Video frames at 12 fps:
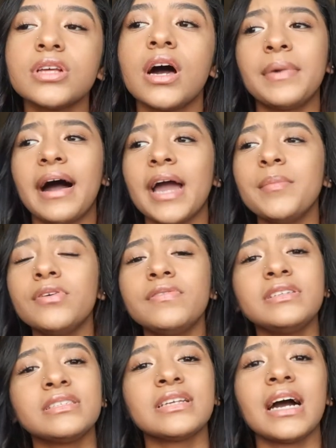
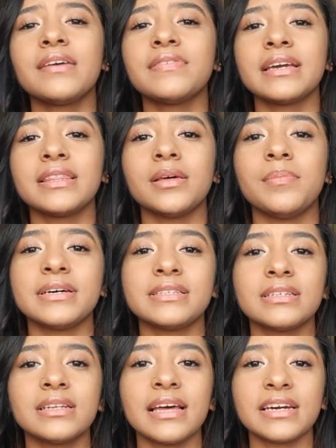iMovie doesn't have like the best
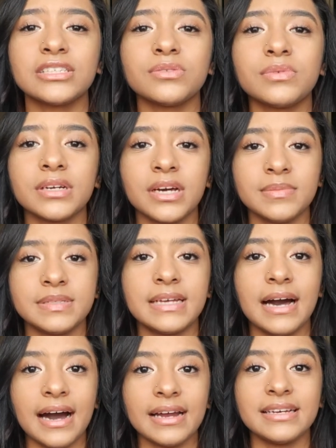selection when it comes
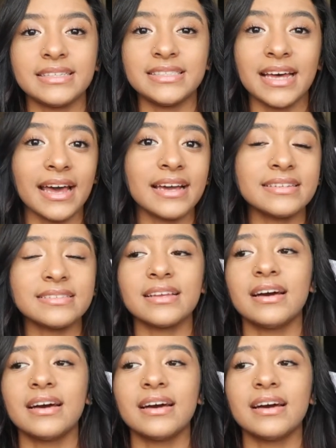to adding text.